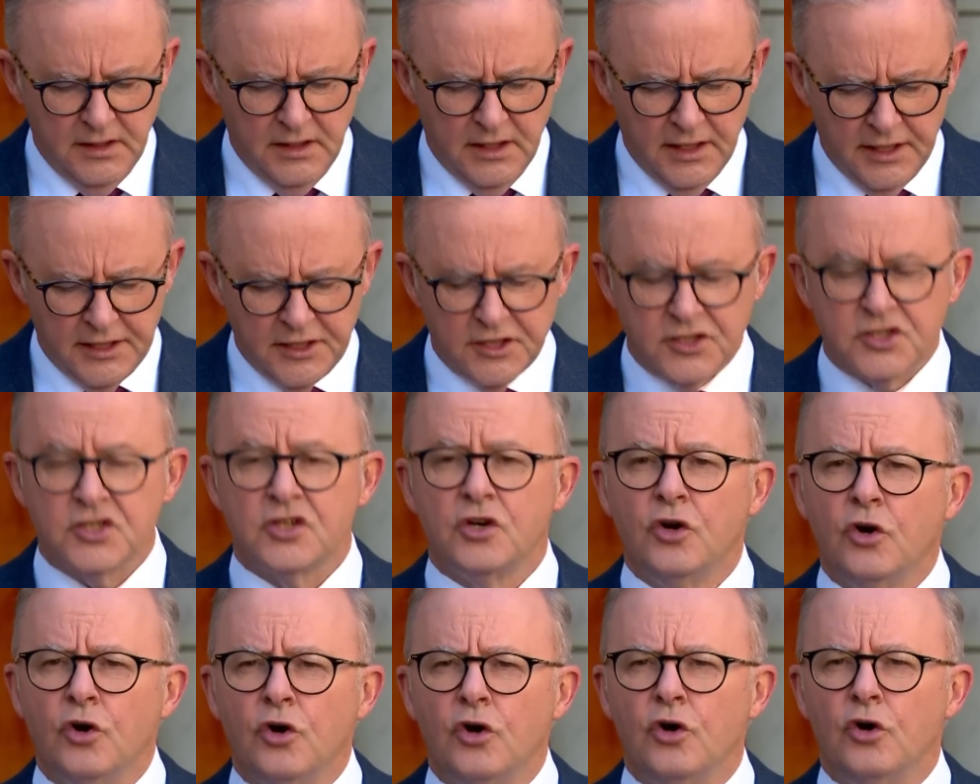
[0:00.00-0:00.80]
At its
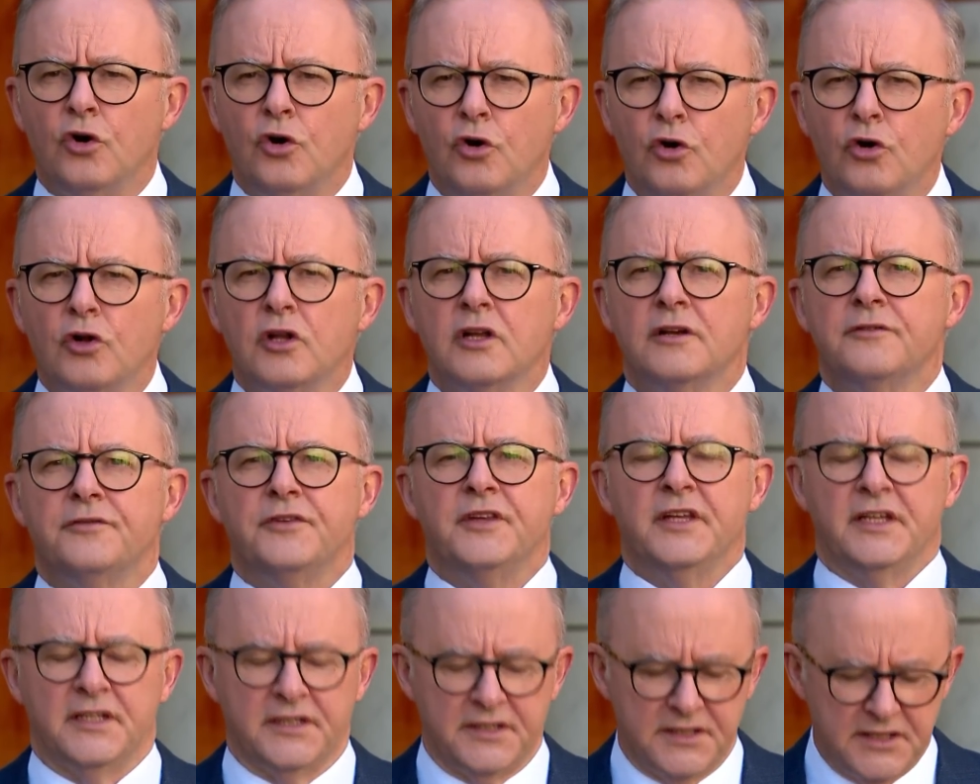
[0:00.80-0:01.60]
core, all of
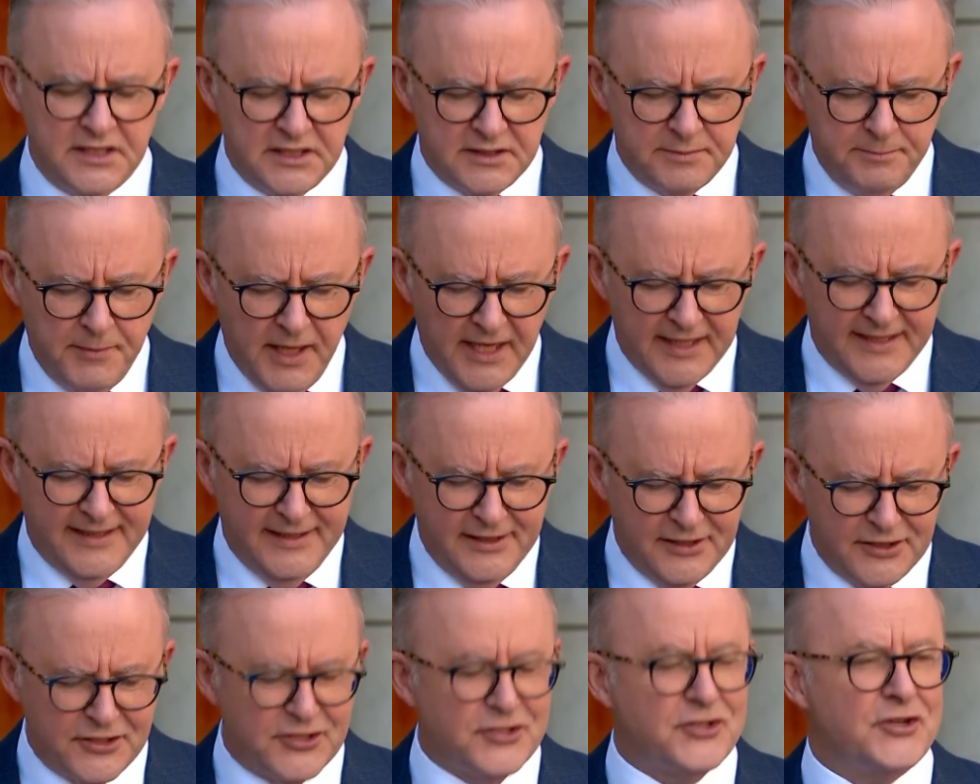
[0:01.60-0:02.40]
this is
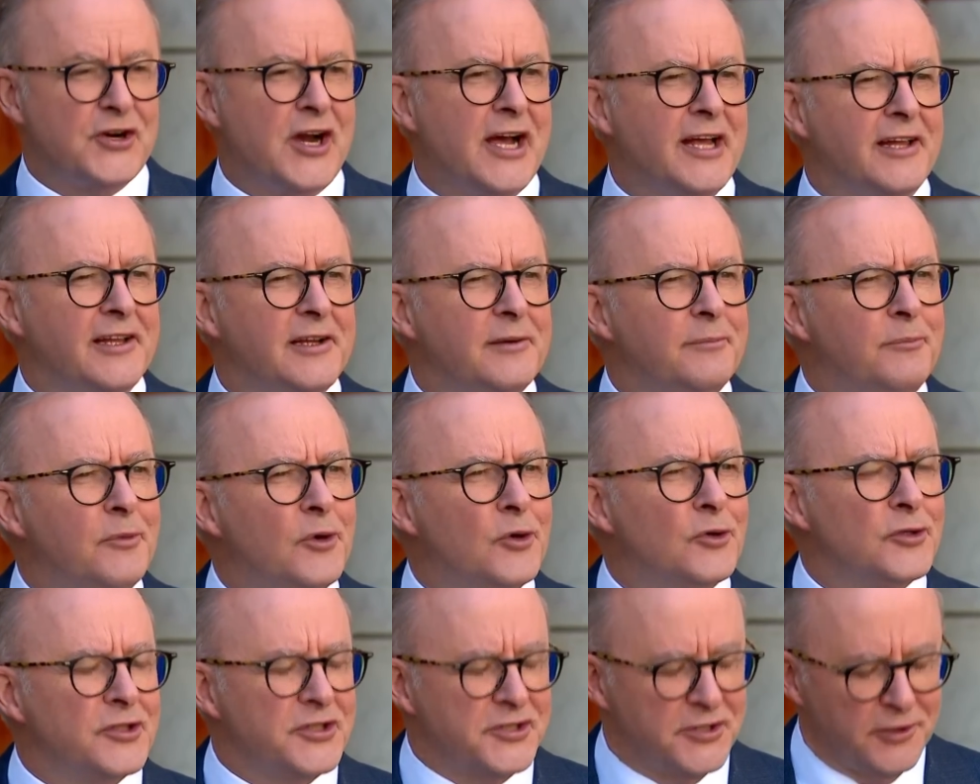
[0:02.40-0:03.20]
making Australia
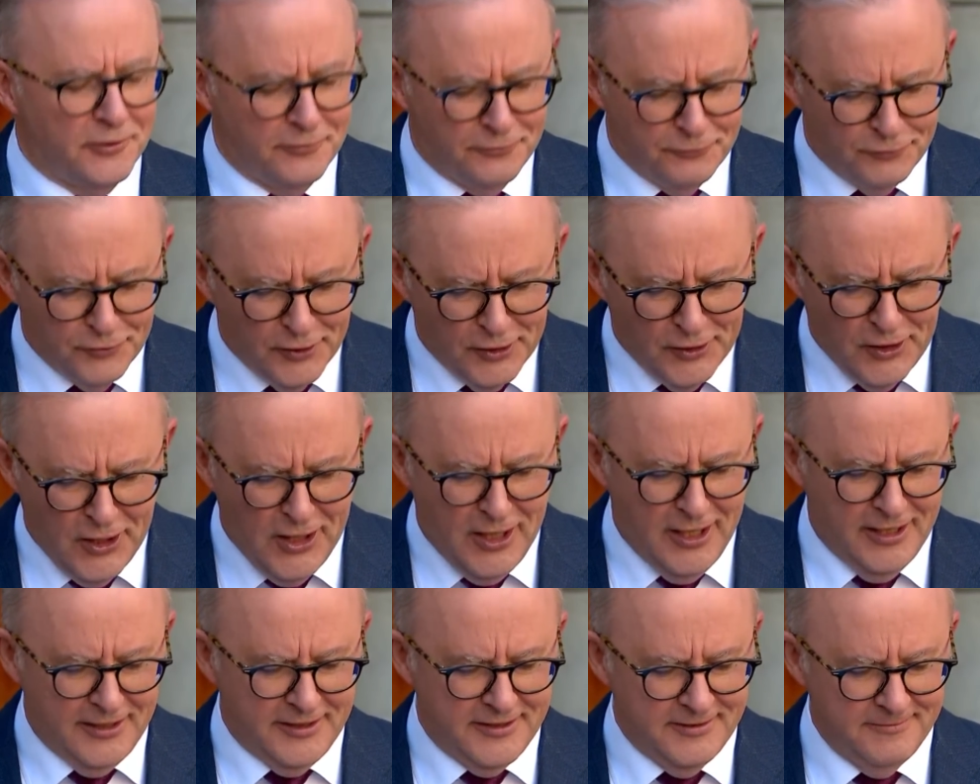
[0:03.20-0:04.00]
more self
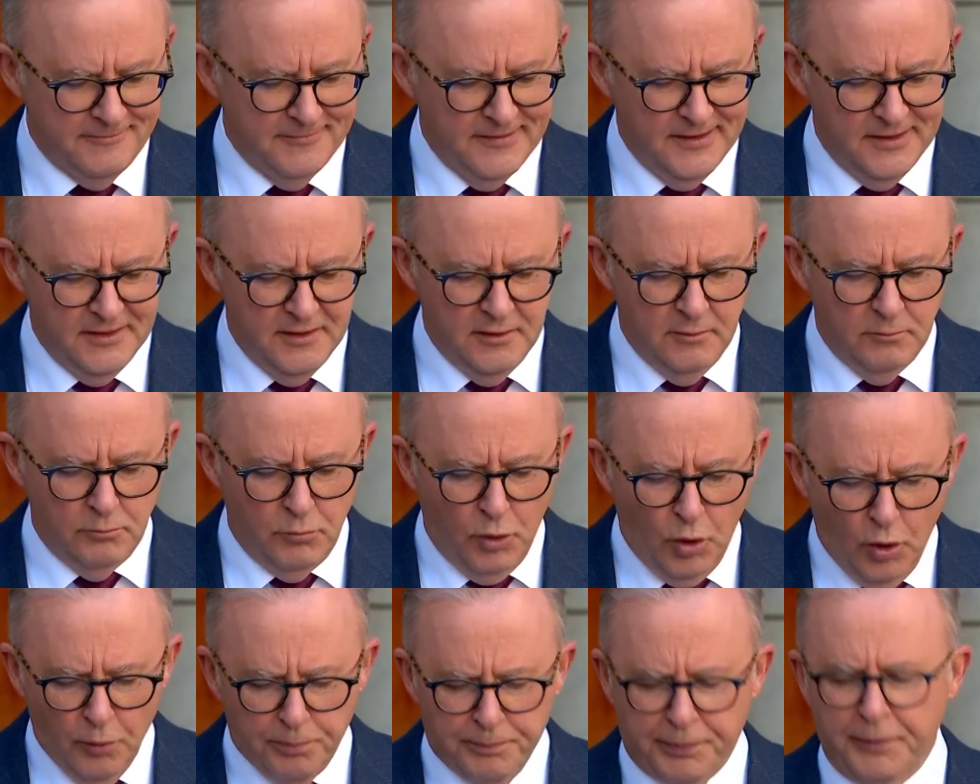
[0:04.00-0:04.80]
reliant,
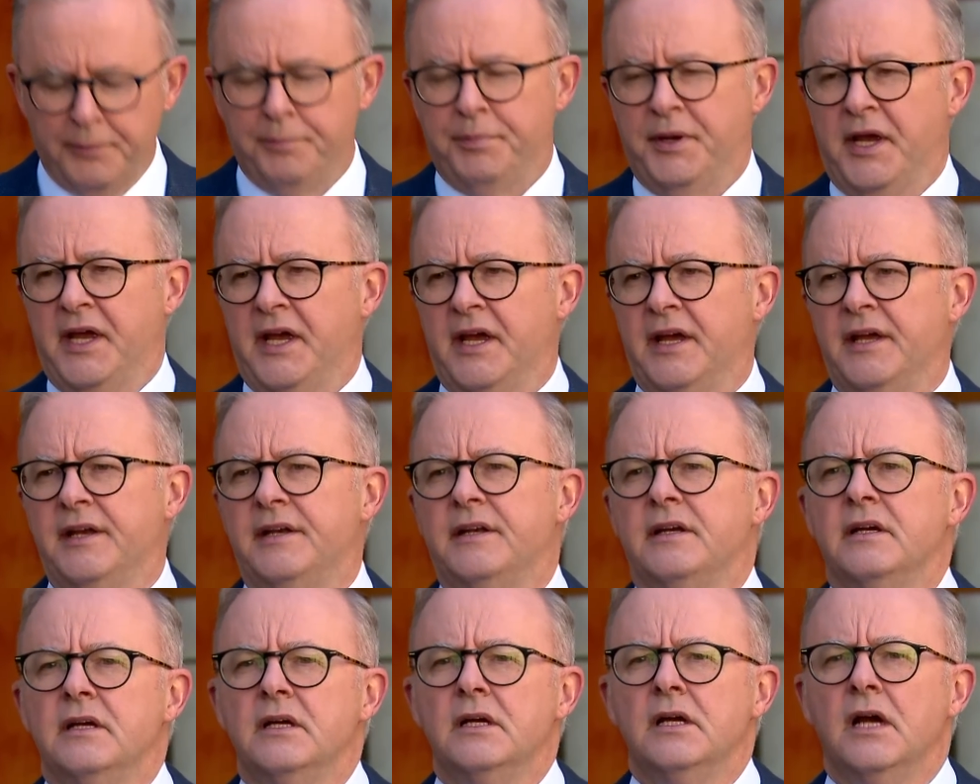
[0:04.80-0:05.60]
more
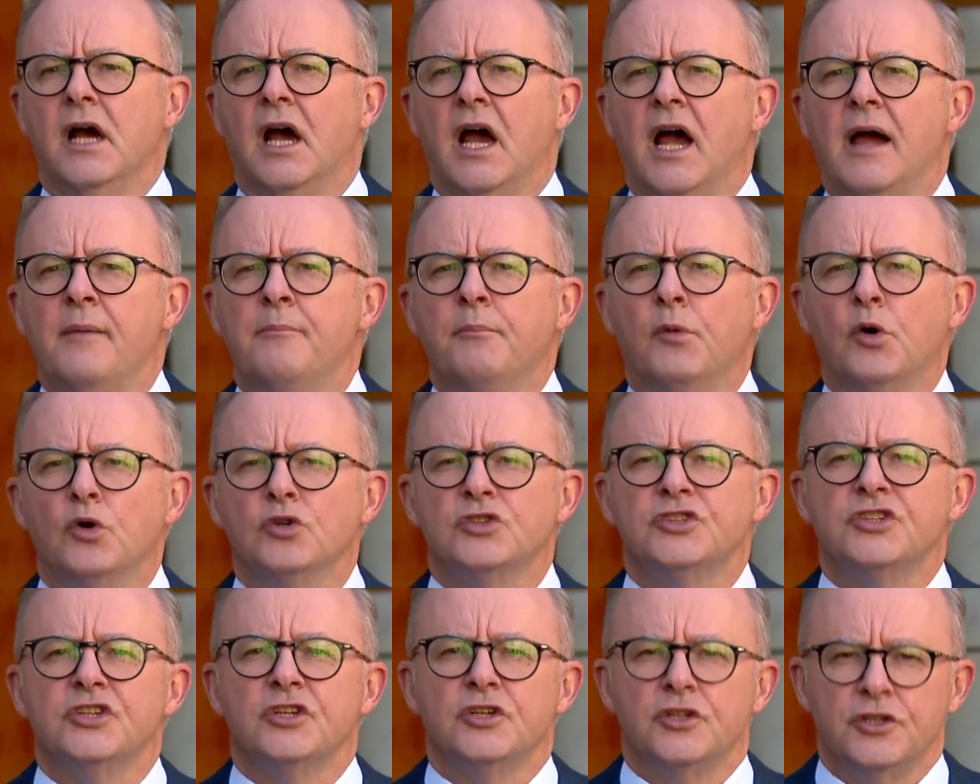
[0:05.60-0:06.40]
prepared, and more
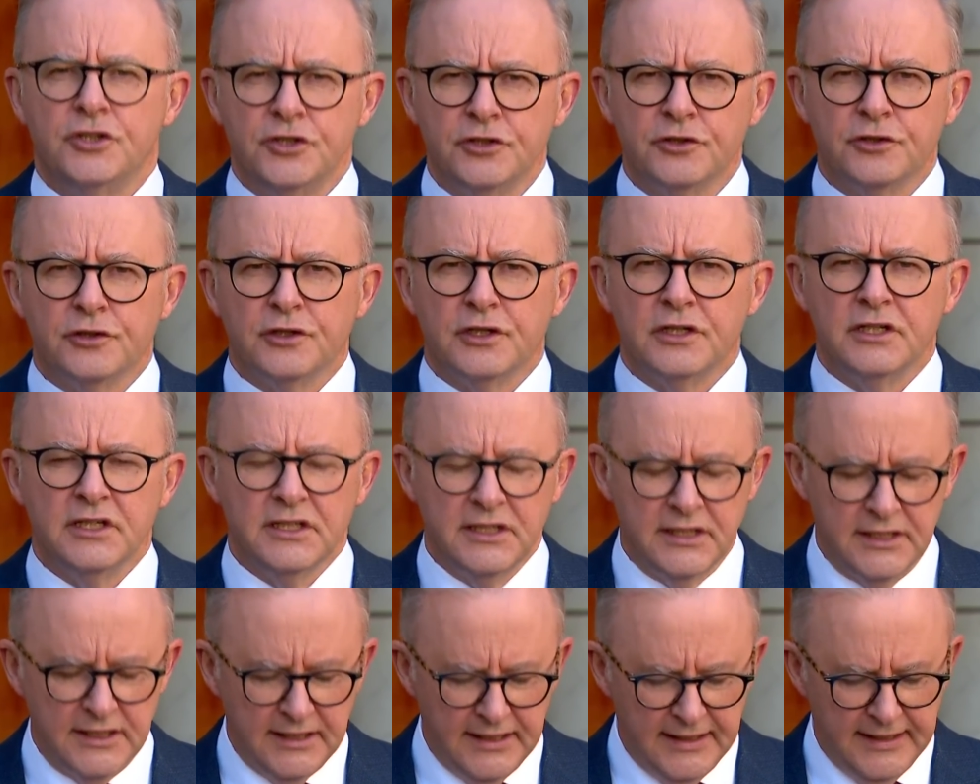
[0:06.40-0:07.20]
secure
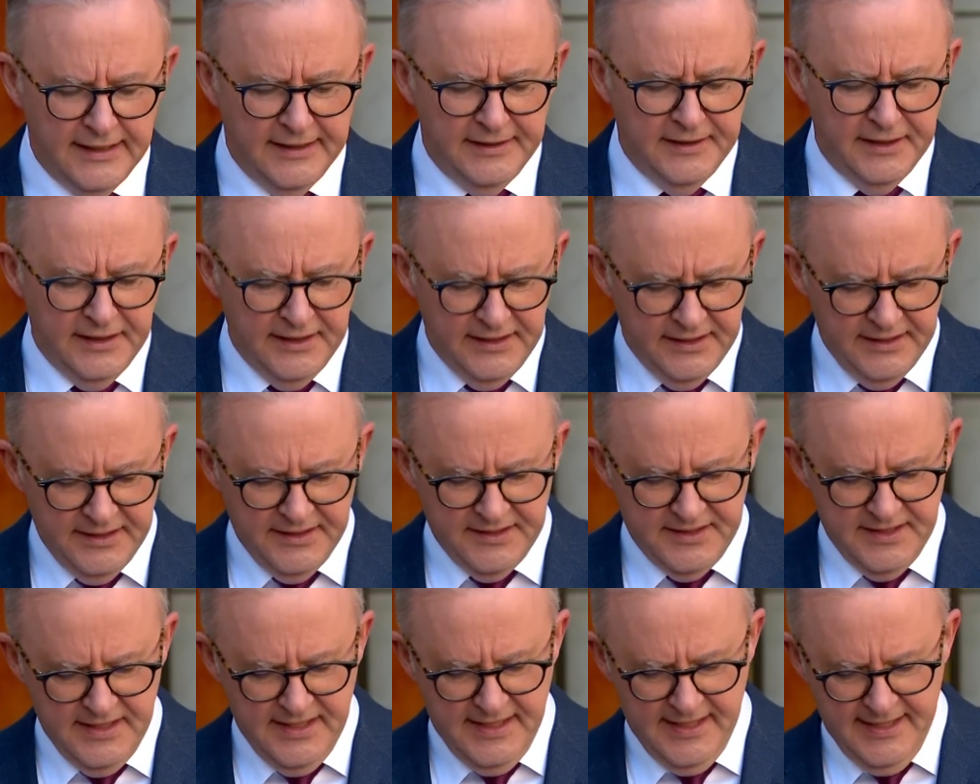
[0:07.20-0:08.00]
in the
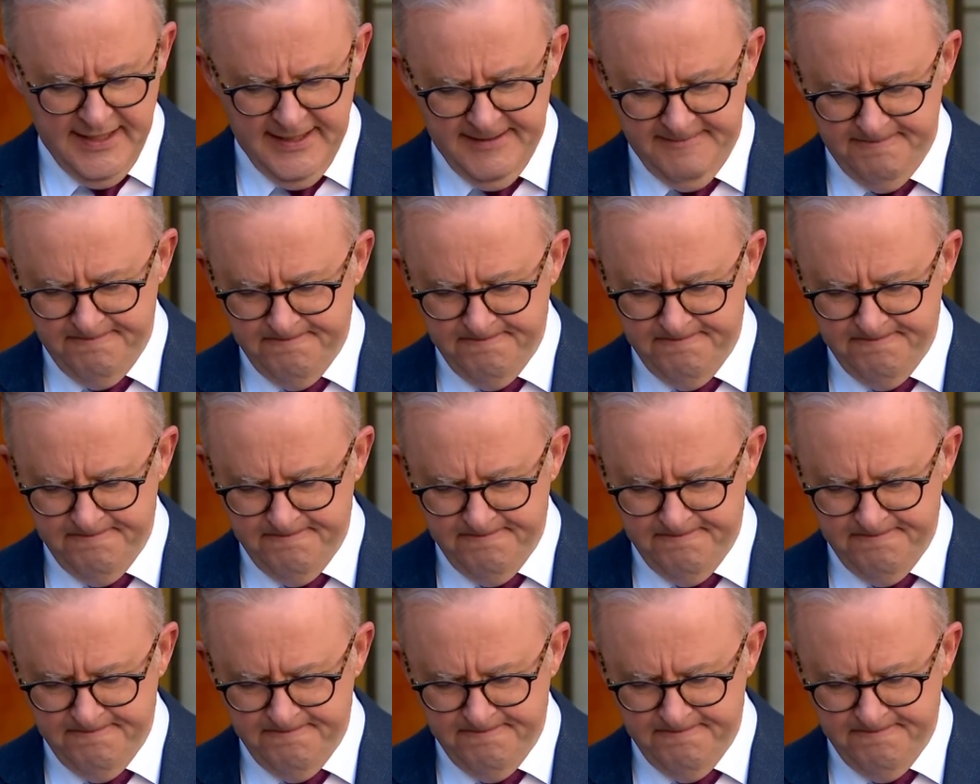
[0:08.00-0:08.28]
years ahead.